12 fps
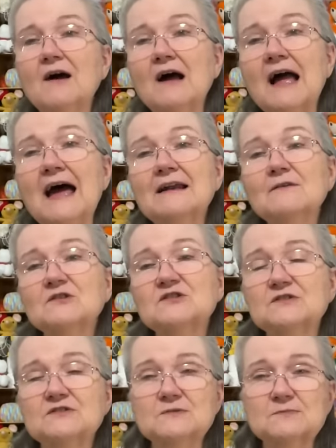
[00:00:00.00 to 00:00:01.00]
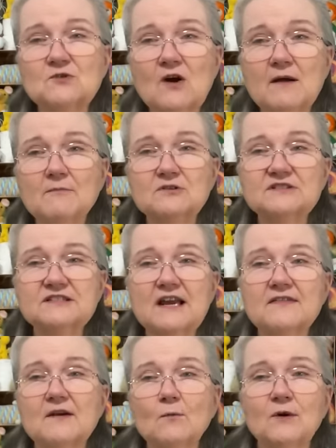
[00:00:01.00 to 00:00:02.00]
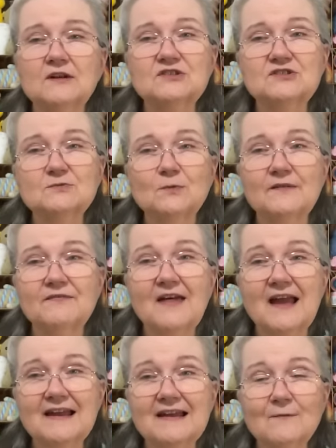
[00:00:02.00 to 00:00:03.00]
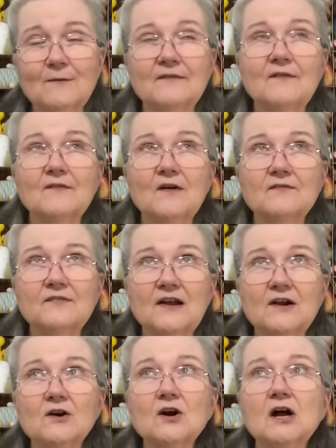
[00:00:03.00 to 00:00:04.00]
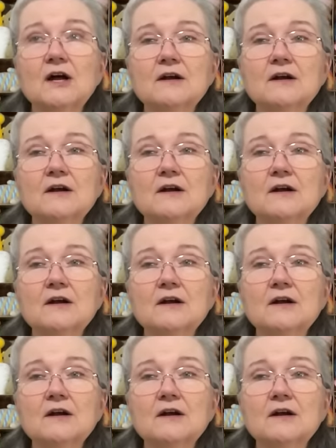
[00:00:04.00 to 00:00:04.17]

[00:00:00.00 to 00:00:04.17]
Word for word: I had a subscriber say that when their